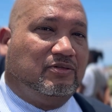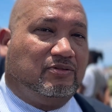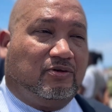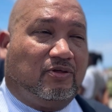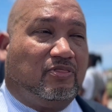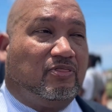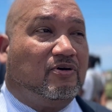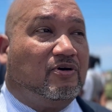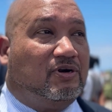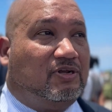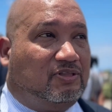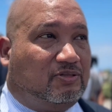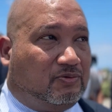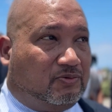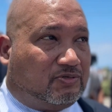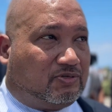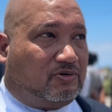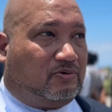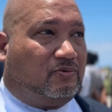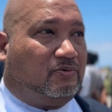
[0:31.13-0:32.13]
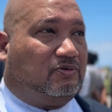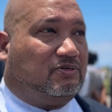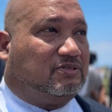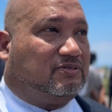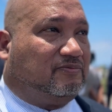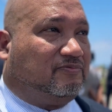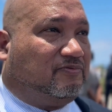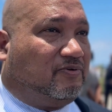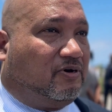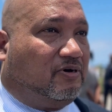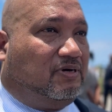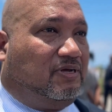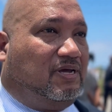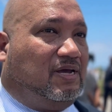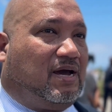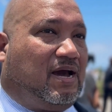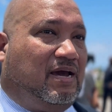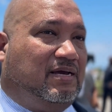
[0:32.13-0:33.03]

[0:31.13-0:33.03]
to 32 schools for the